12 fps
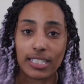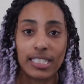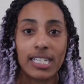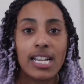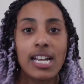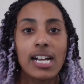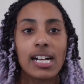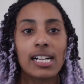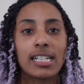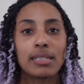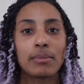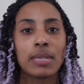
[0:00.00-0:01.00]
good.
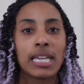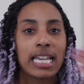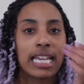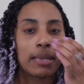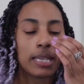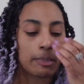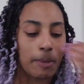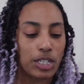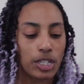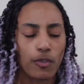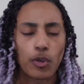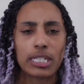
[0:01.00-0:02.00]
Um,
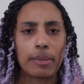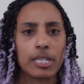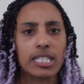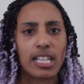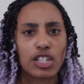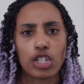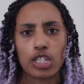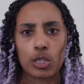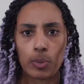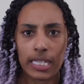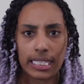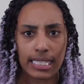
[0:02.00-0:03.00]
especially for it to be such a
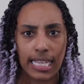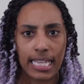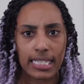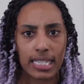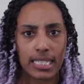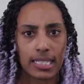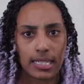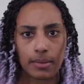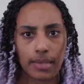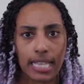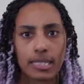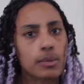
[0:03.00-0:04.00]
sweet scent. It's
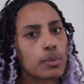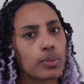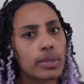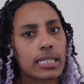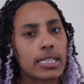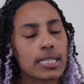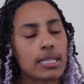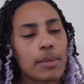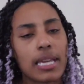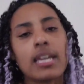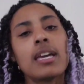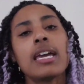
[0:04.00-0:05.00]
that's really good to
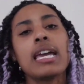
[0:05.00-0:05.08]
me.